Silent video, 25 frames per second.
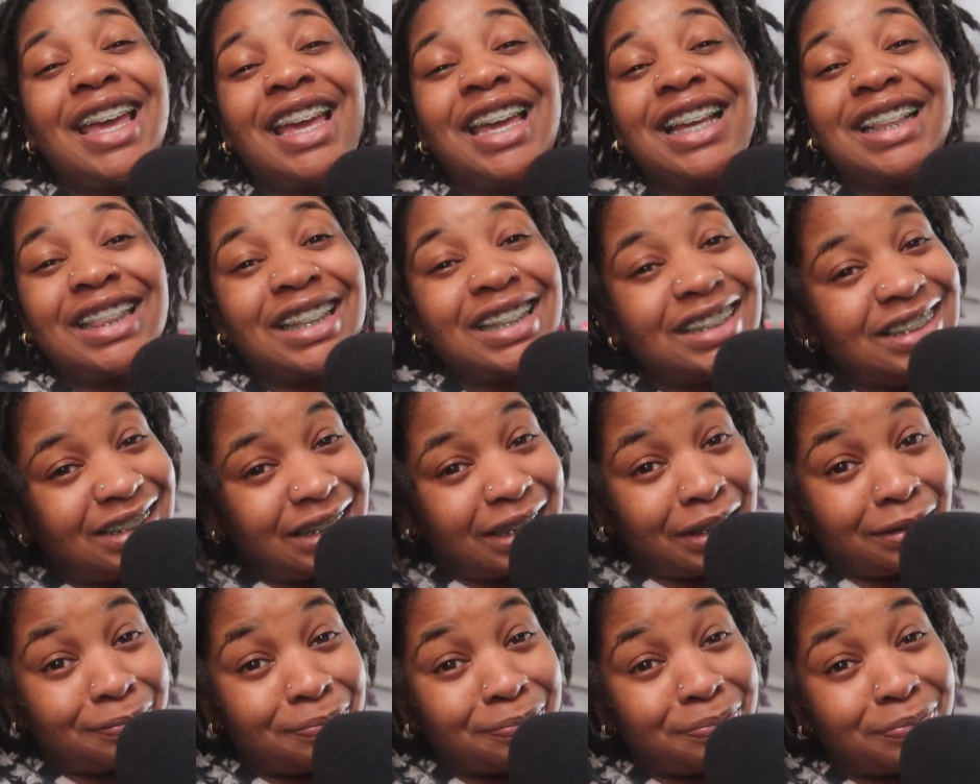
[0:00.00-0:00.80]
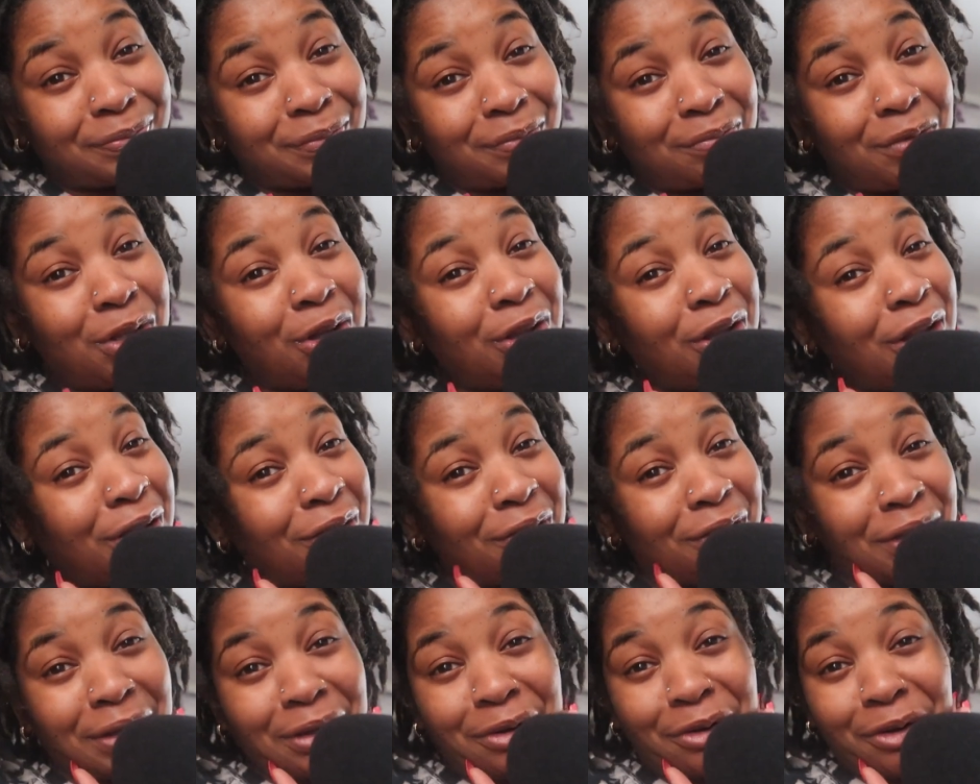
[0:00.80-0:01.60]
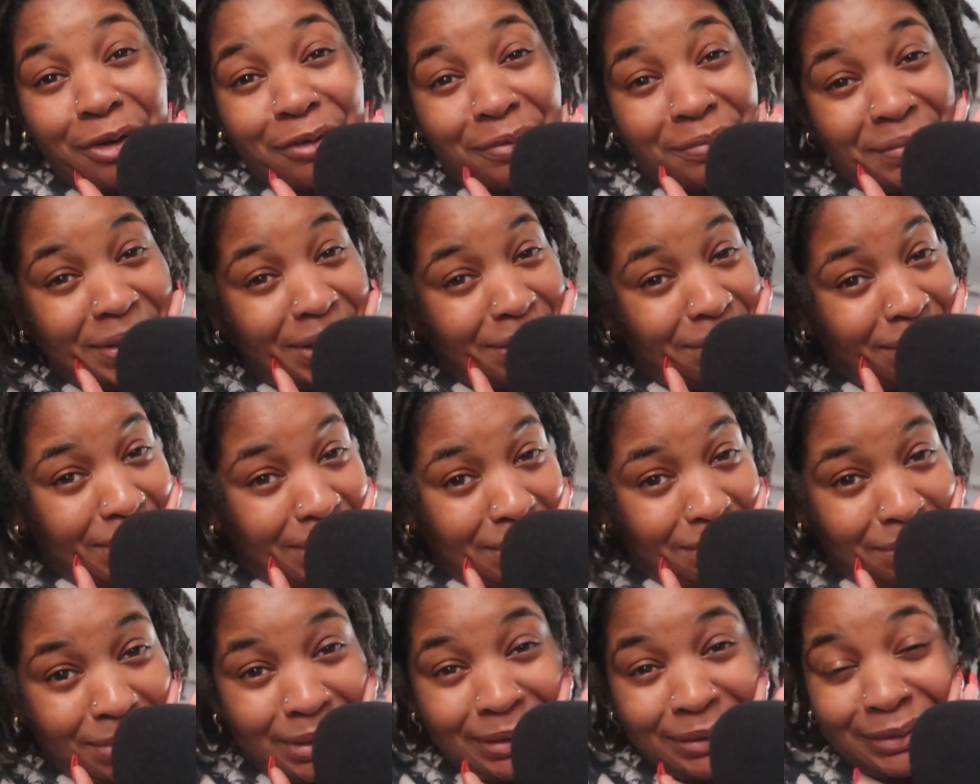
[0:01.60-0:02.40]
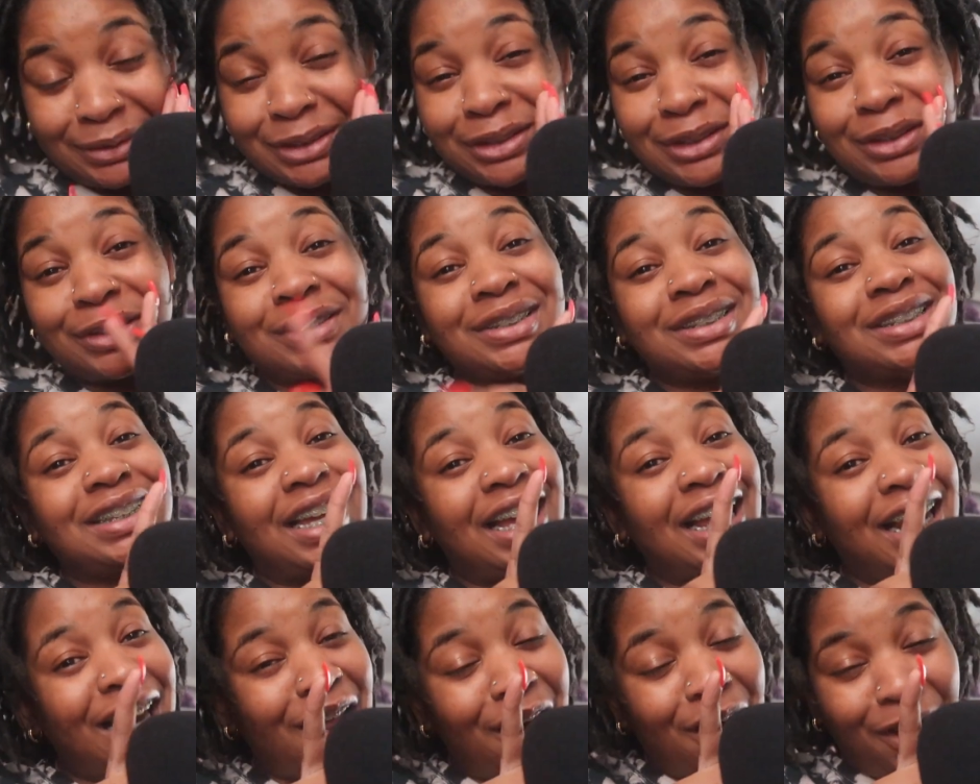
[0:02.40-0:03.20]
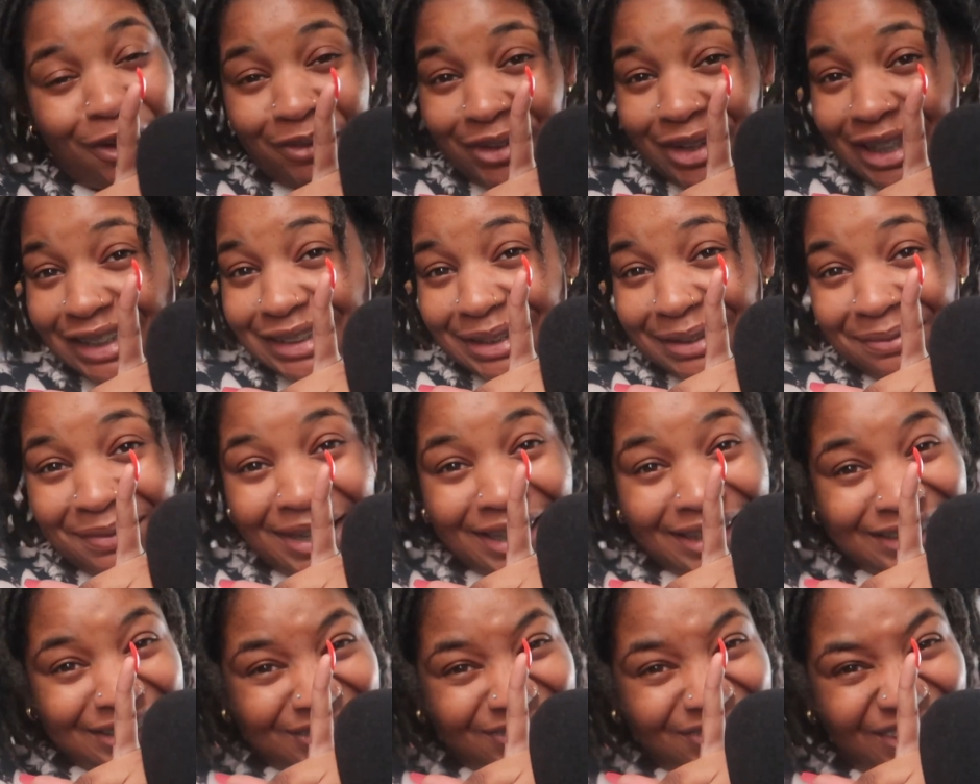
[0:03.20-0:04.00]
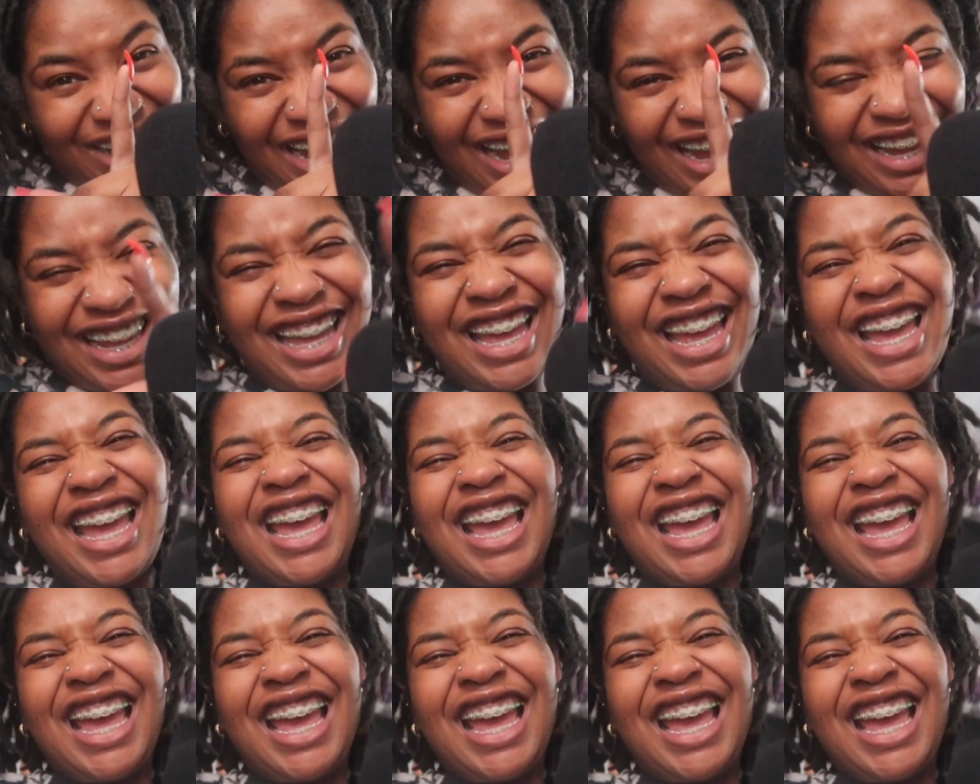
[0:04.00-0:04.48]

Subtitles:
And listen, we're only gonna keep growing from here, baby. So stay along for this amazing ride.